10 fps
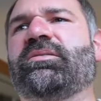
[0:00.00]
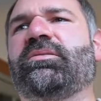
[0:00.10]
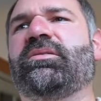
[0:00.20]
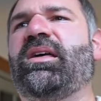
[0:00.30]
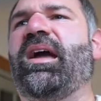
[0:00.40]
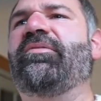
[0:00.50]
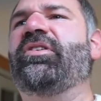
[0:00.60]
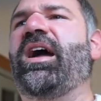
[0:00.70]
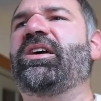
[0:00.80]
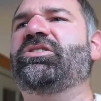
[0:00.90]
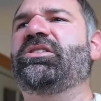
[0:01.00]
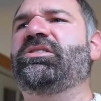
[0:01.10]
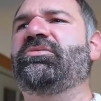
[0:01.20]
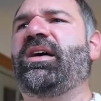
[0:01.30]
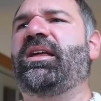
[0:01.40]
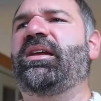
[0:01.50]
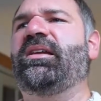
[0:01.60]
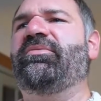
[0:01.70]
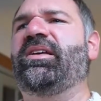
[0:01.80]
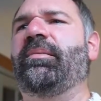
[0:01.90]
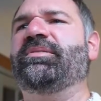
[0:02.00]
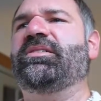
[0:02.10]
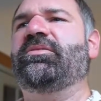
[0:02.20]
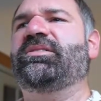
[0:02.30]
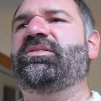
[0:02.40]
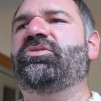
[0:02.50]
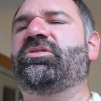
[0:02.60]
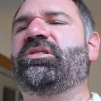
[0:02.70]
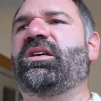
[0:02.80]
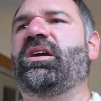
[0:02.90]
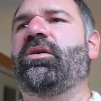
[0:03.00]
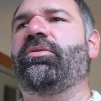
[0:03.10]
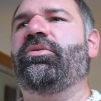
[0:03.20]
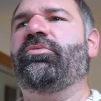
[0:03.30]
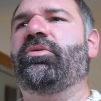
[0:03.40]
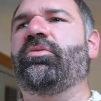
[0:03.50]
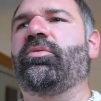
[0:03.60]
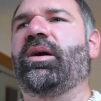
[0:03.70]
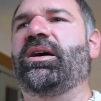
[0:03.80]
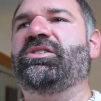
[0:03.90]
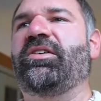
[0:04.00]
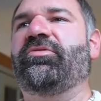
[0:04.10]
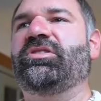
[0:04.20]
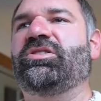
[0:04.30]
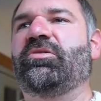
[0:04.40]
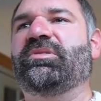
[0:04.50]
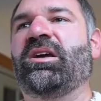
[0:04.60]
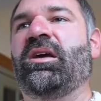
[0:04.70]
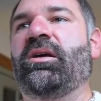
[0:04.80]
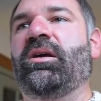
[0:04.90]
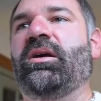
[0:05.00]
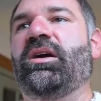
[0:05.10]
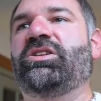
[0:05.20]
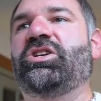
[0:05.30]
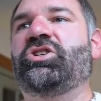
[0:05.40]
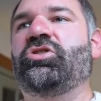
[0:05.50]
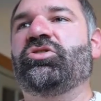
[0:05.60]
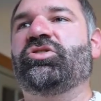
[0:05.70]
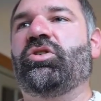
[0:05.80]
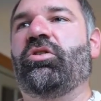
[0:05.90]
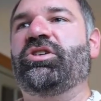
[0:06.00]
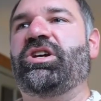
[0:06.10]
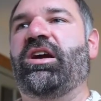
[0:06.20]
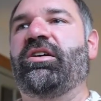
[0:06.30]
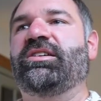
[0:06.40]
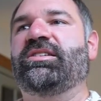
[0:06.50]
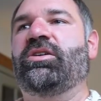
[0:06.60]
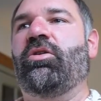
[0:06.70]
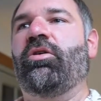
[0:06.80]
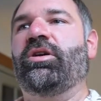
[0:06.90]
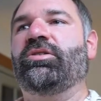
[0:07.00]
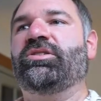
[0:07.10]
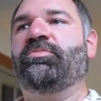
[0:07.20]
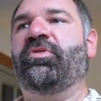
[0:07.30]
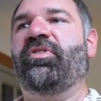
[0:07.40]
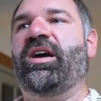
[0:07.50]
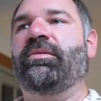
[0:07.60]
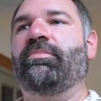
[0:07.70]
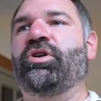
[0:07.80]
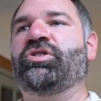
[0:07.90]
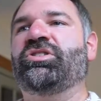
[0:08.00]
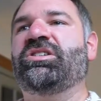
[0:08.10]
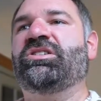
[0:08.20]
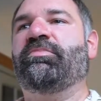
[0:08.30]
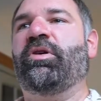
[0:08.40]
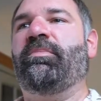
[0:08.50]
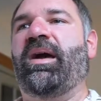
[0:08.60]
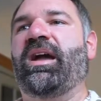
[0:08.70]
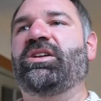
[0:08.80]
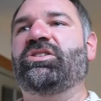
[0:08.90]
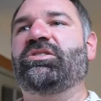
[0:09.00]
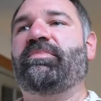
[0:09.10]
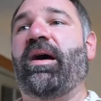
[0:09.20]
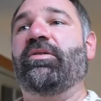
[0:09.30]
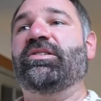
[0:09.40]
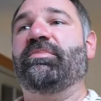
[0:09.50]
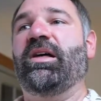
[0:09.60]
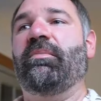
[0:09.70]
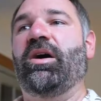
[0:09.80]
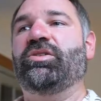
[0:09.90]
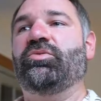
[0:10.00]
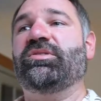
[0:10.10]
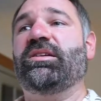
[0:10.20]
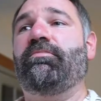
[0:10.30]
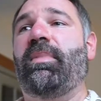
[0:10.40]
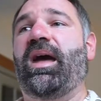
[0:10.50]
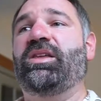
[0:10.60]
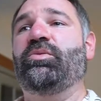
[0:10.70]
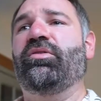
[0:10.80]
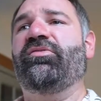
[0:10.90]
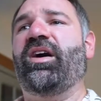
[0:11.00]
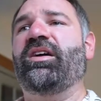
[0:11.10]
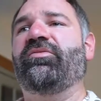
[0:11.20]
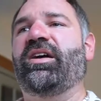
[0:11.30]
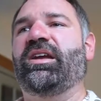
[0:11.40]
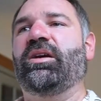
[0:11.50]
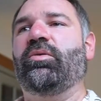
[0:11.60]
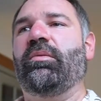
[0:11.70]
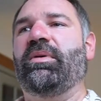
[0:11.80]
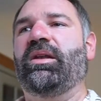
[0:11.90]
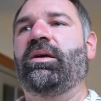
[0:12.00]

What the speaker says: Do they ever actually do that in any of the episodes? Usually they go through Jeffrey's tubes. Additional storage areas and corridors provide emergency support packages, power supply modules, and manual firefighting equipment.